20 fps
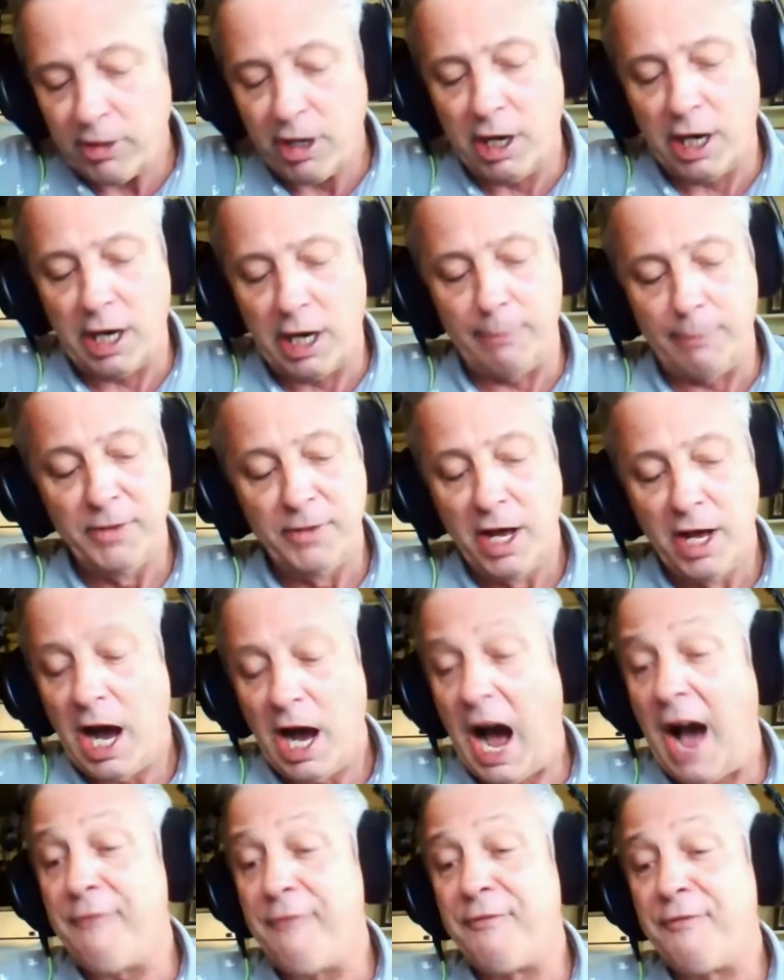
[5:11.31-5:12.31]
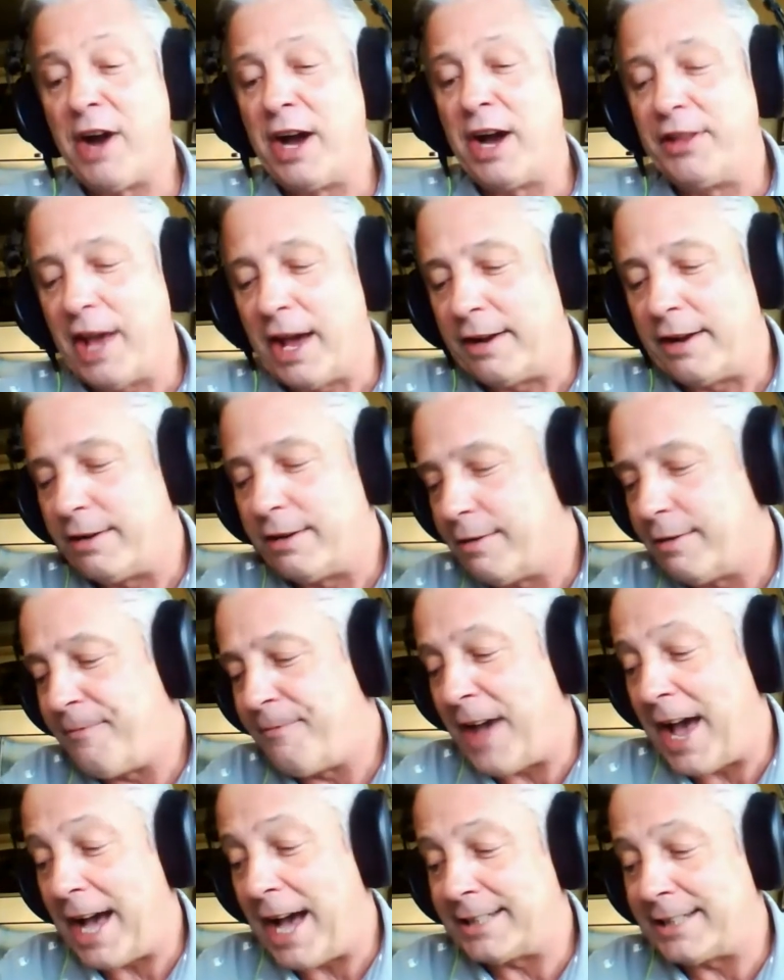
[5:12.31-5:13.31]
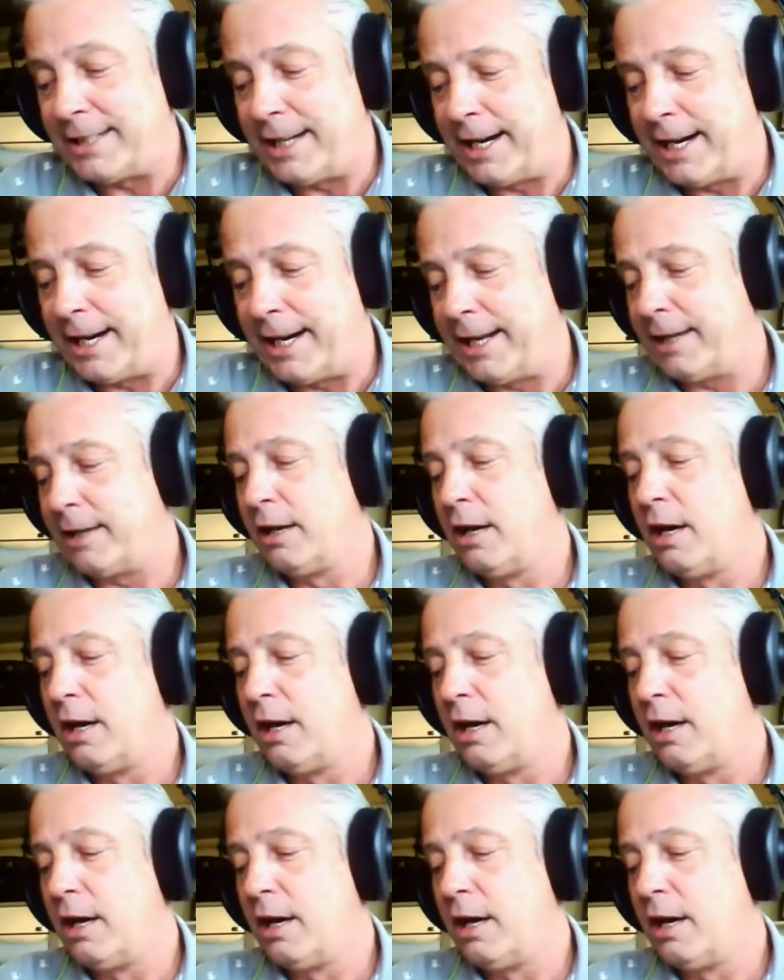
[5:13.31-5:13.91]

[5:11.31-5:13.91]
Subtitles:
I find that fascinating.